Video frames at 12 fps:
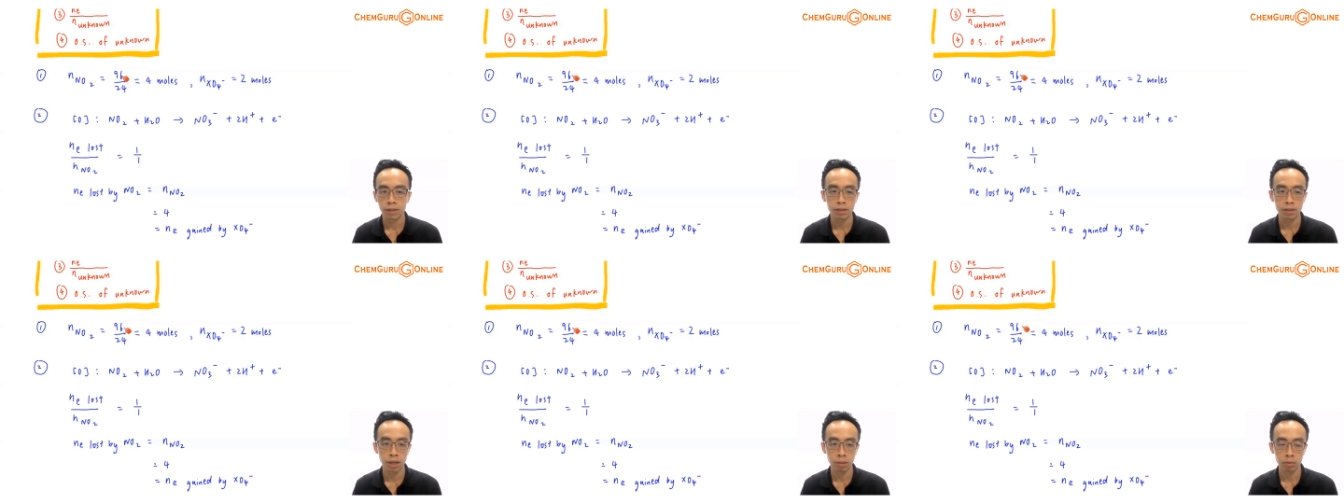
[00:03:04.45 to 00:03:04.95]

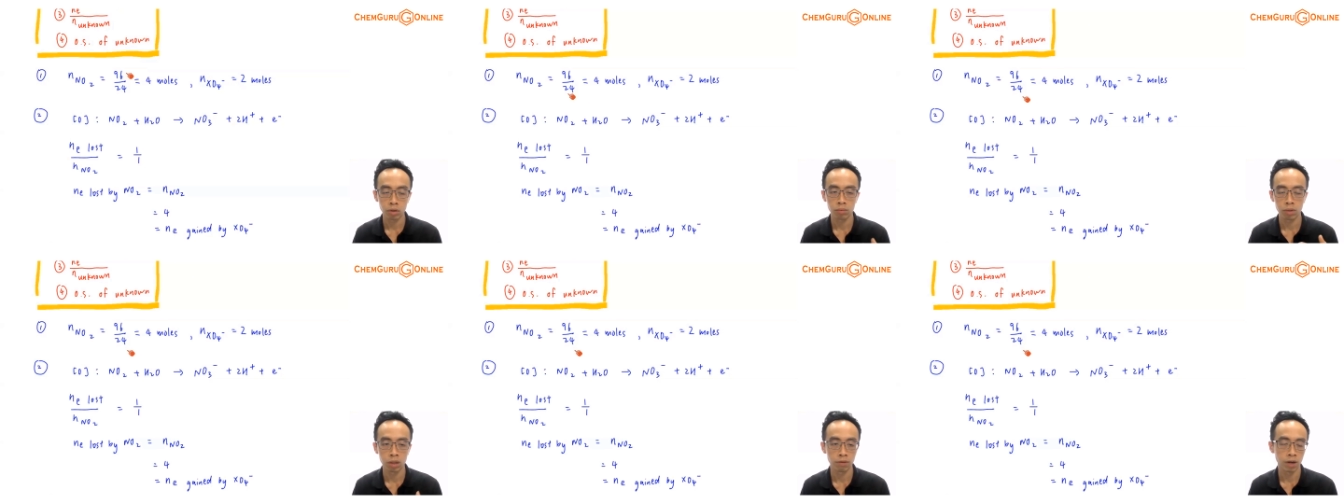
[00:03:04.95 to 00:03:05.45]
96
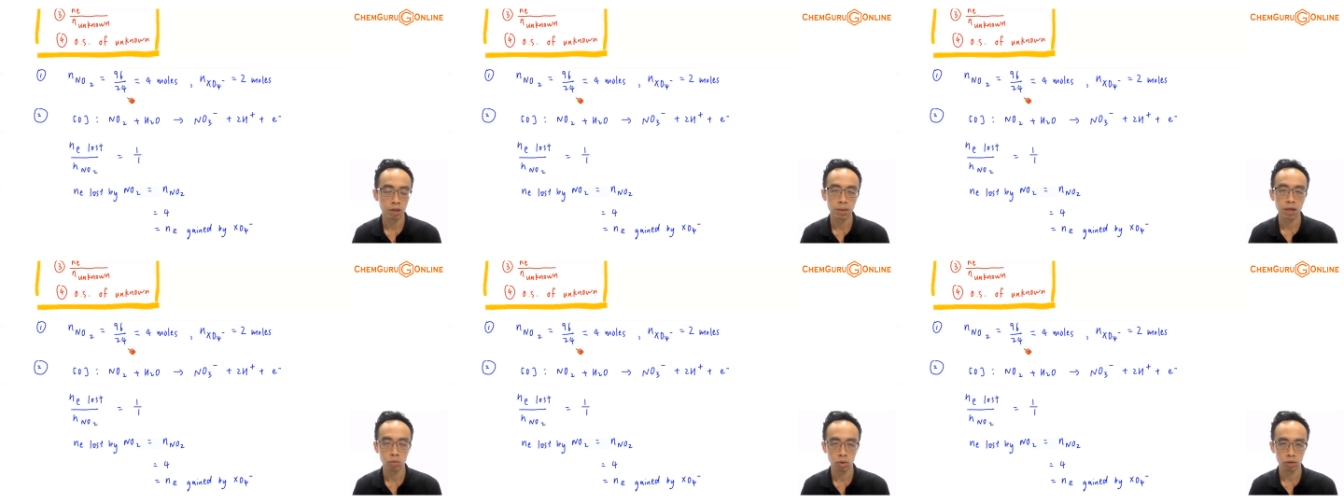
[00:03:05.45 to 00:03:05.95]
dm³
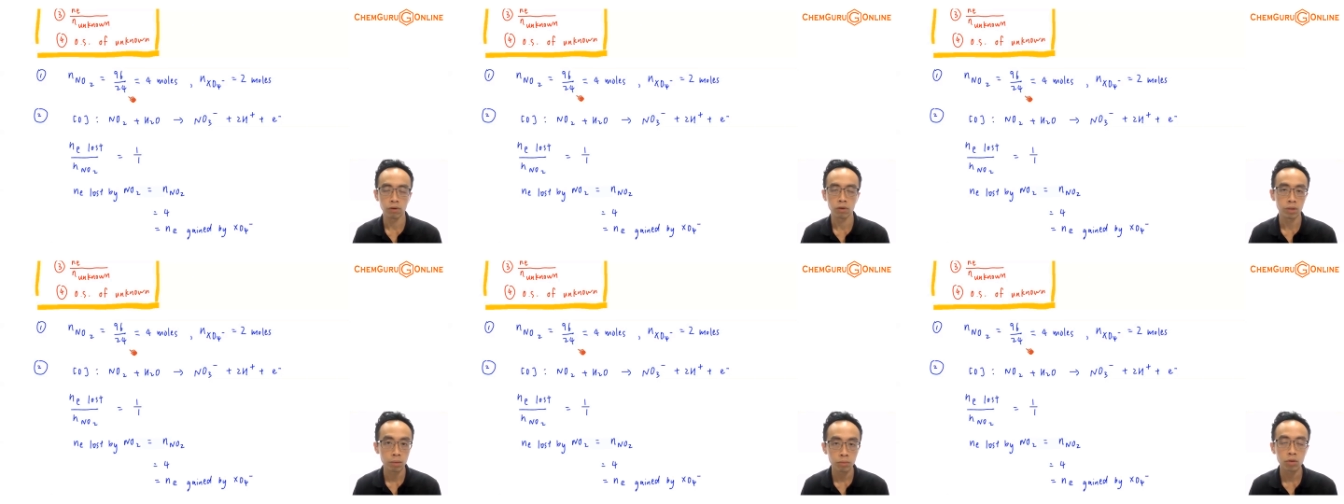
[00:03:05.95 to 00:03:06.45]
divided by
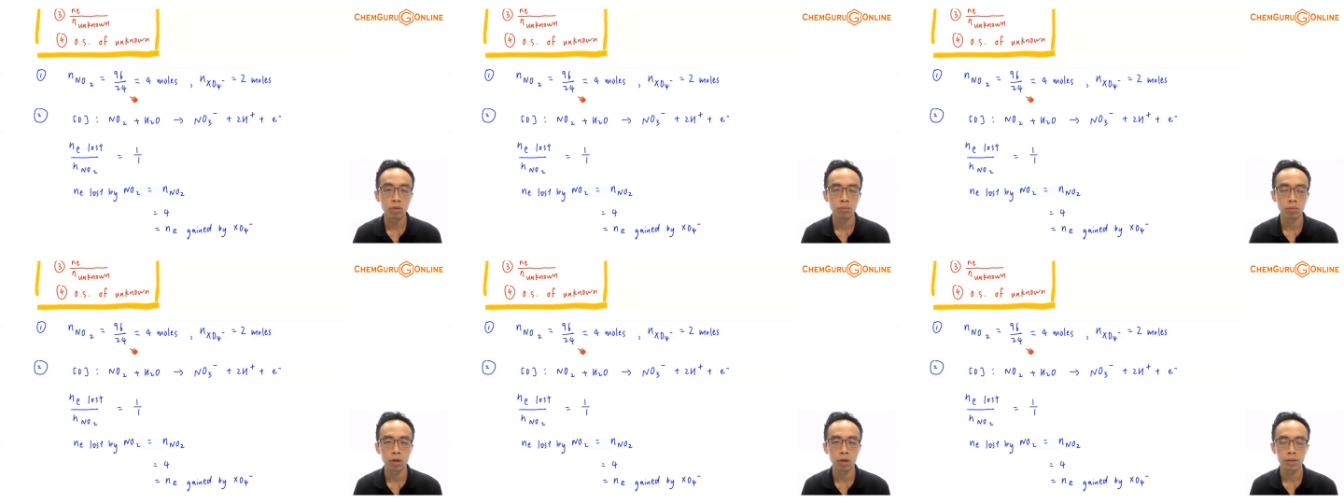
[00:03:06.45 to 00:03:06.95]
24 dm³,